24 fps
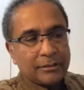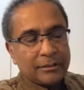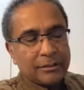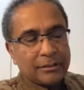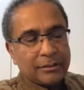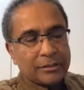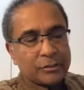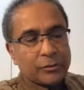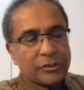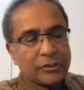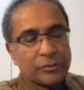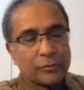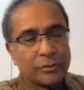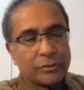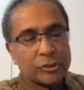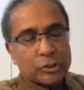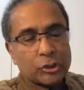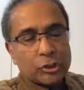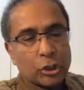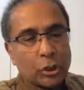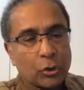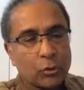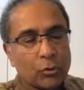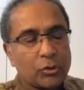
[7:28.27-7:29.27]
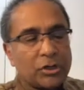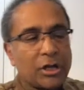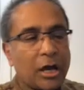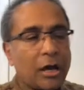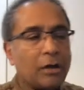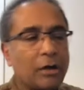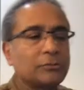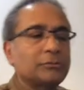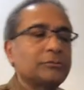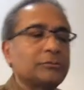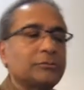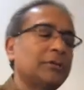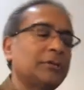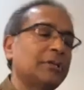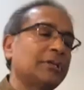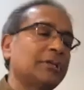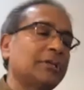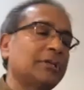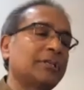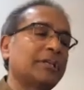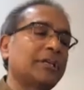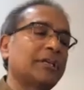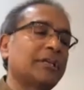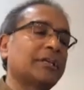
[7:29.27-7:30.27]
So it will slow down
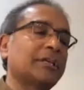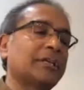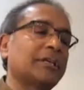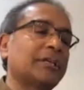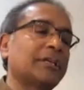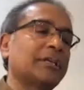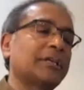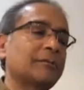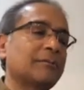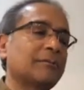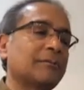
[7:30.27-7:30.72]
the